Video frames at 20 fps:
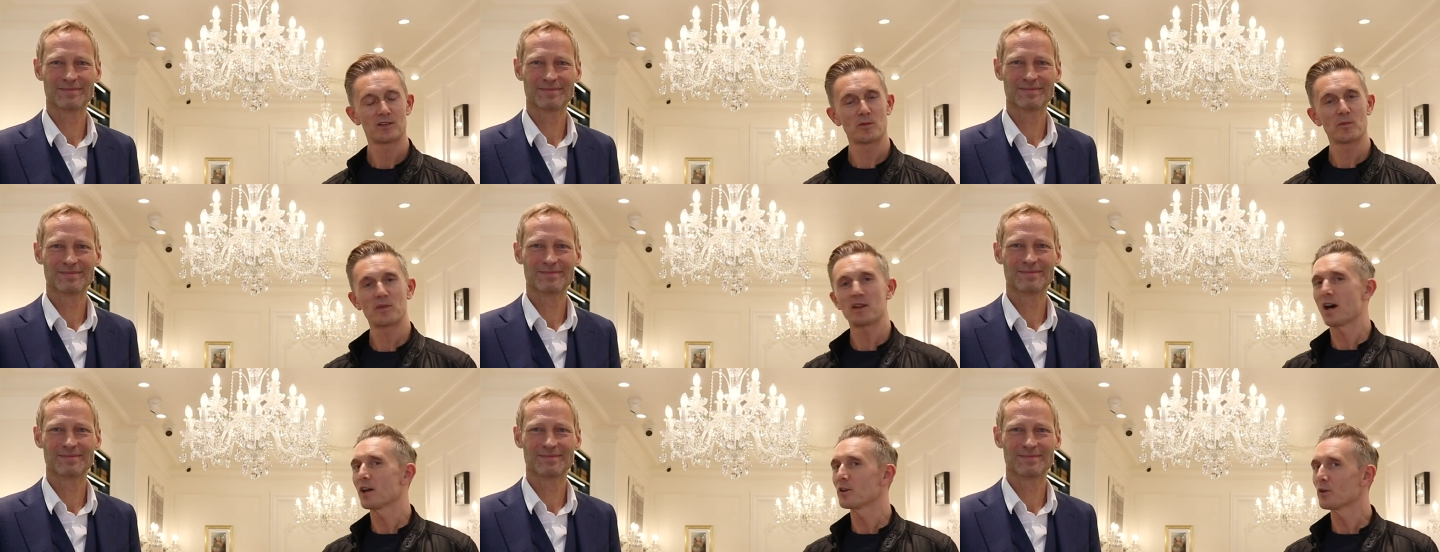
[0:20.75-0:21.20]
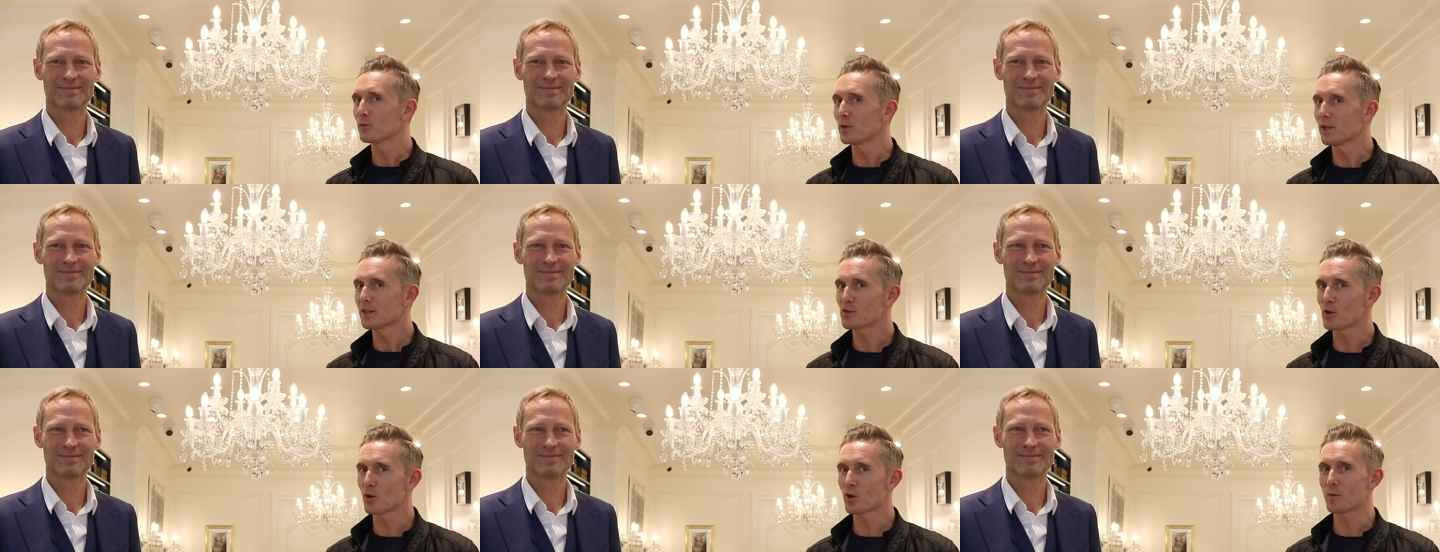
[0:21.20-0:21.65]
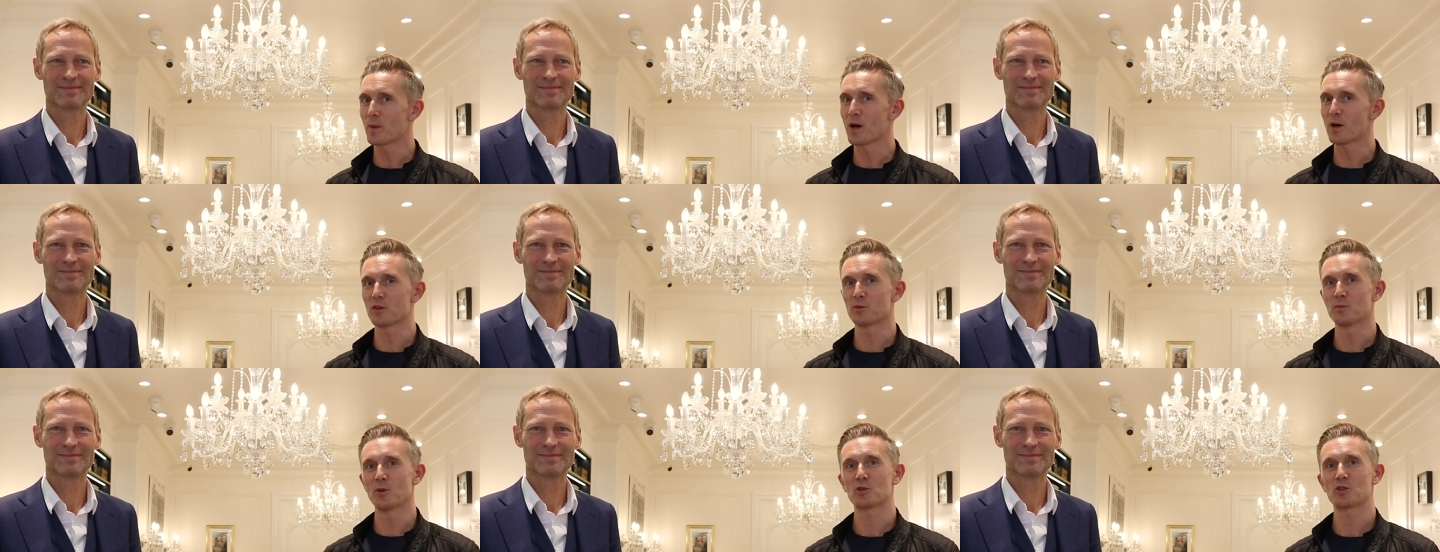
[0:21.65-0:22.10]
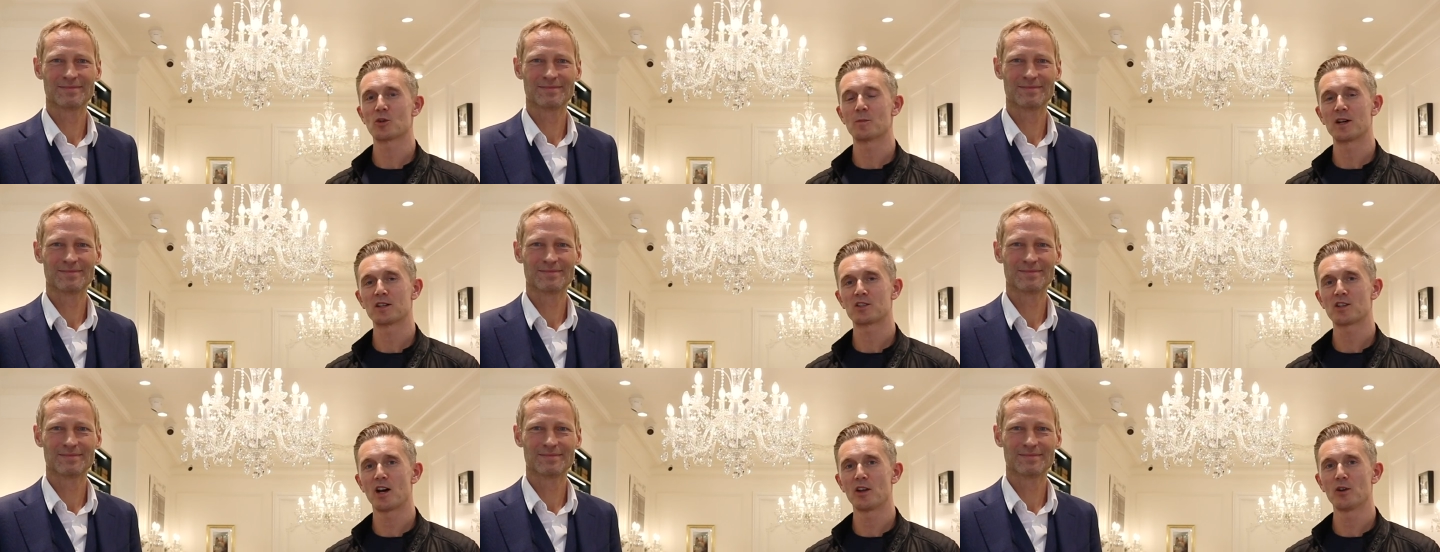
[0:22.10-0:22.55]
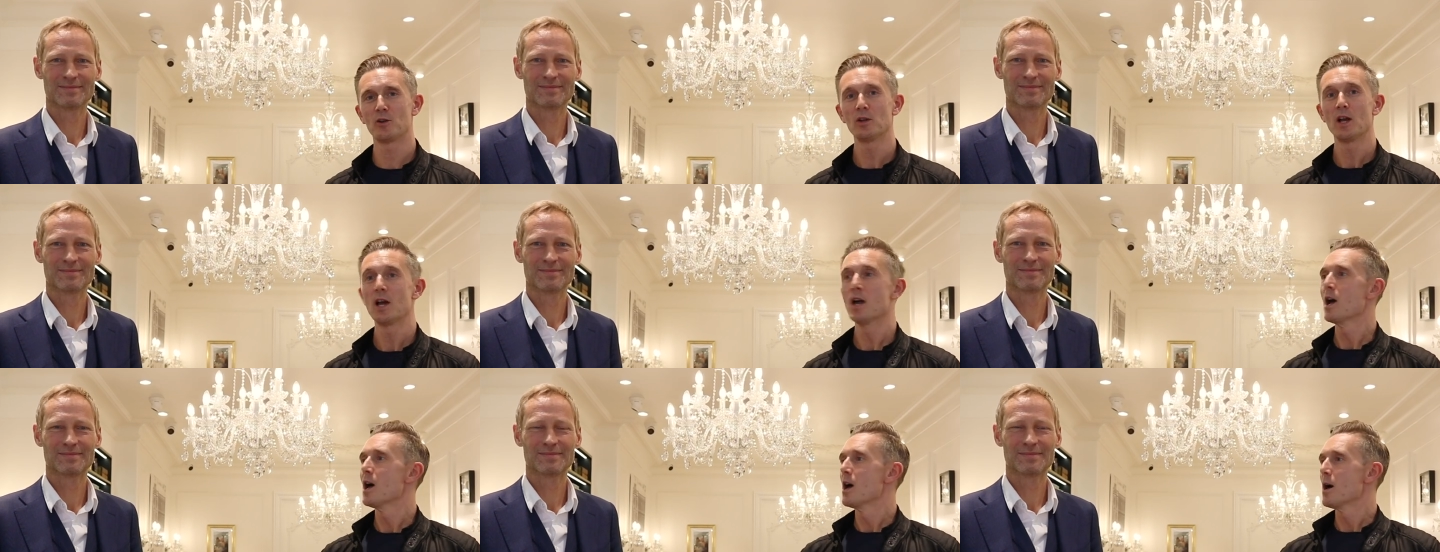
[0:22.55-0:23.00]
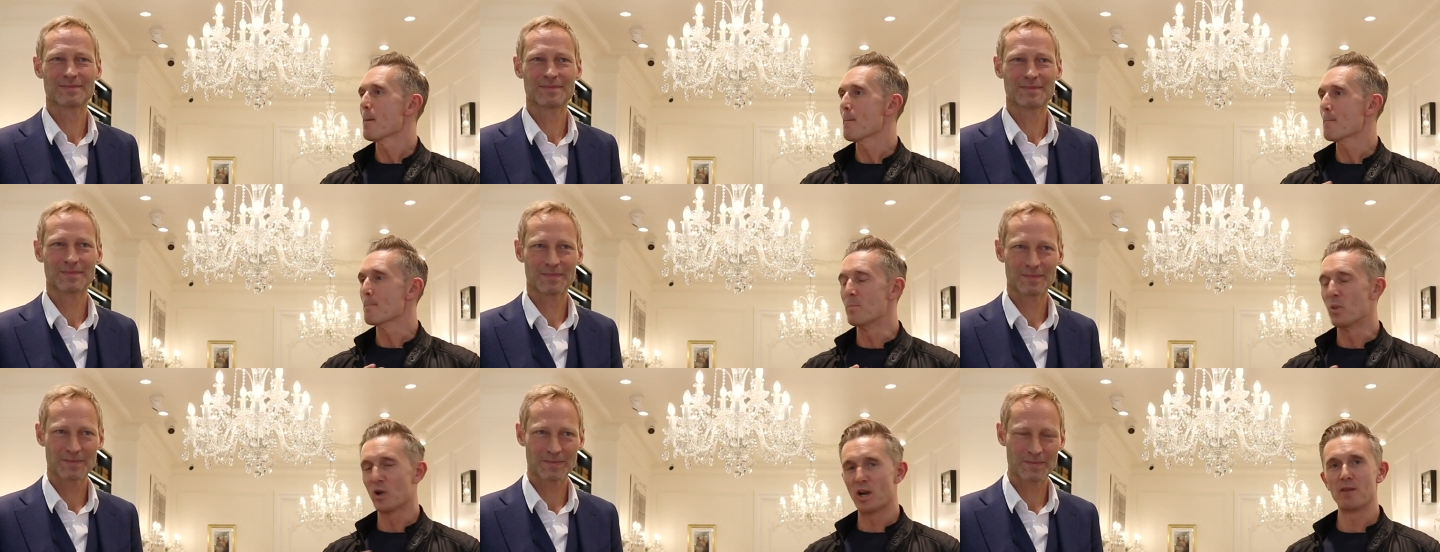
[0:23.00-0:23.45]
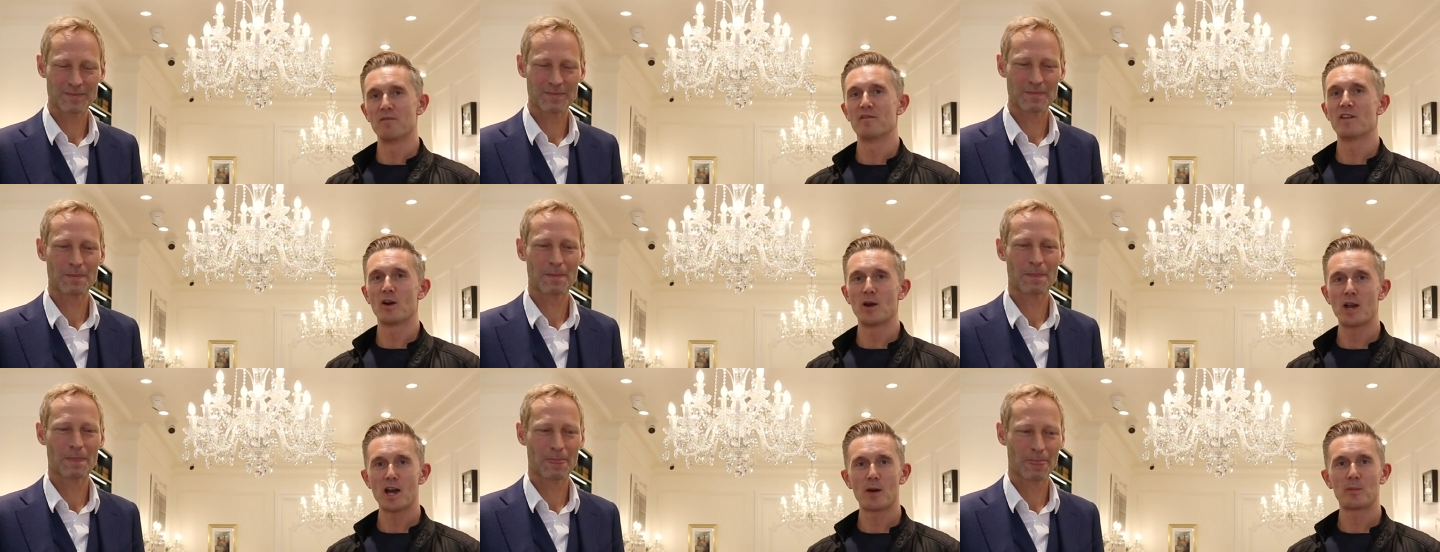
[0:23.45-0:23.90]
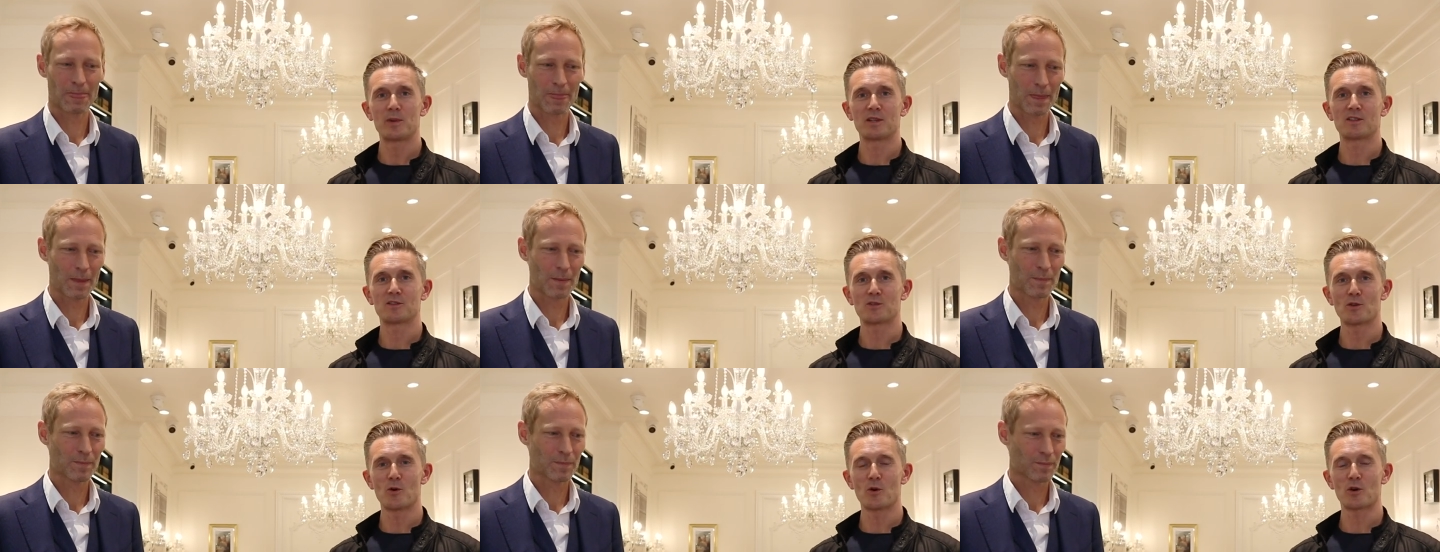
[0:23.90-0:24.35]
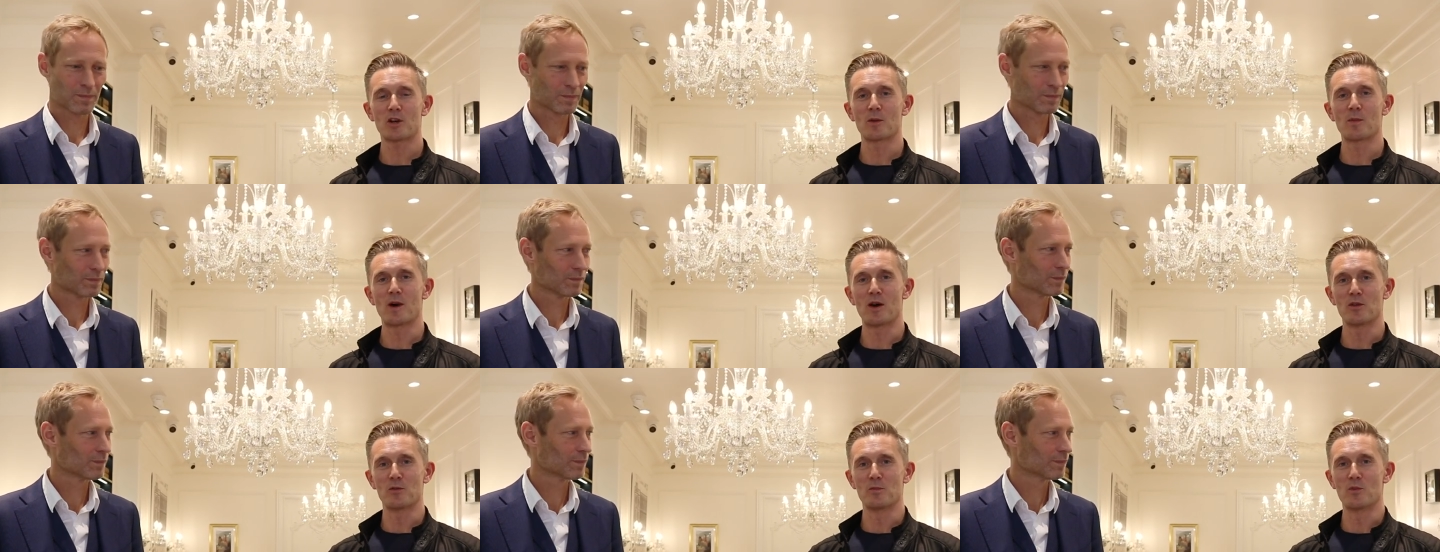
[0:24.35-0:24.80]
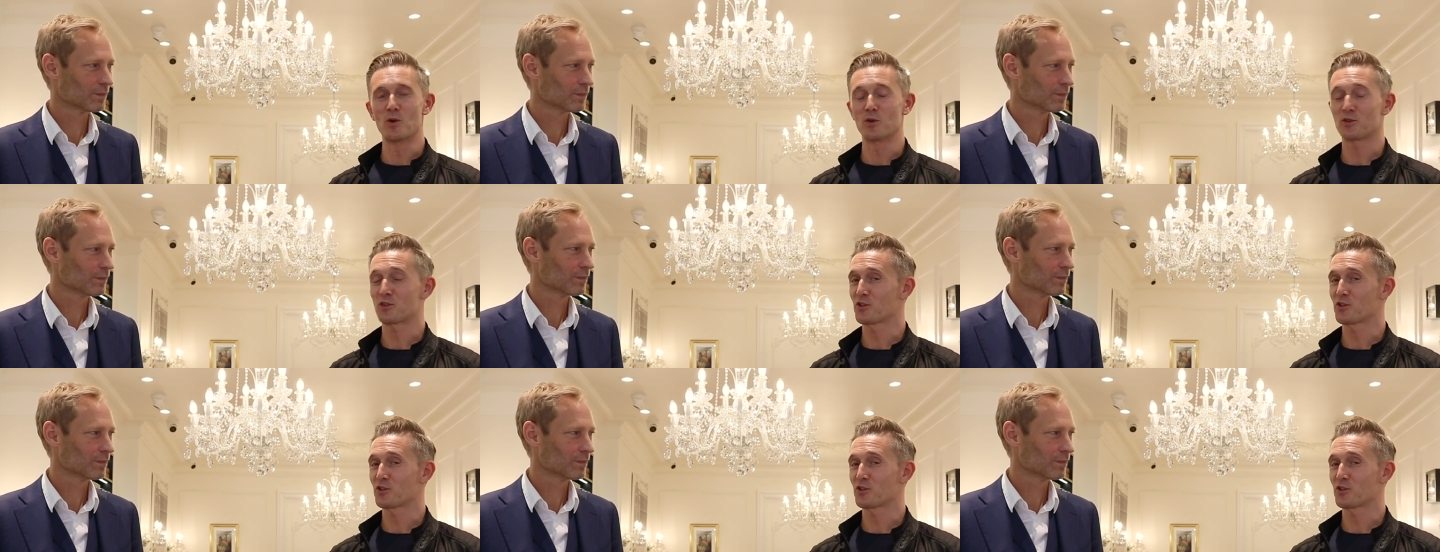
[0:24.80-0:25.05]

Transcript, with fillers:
Speaker 1: Something I don't really talk about as much on my channel, but I'm very happy to talk about them more.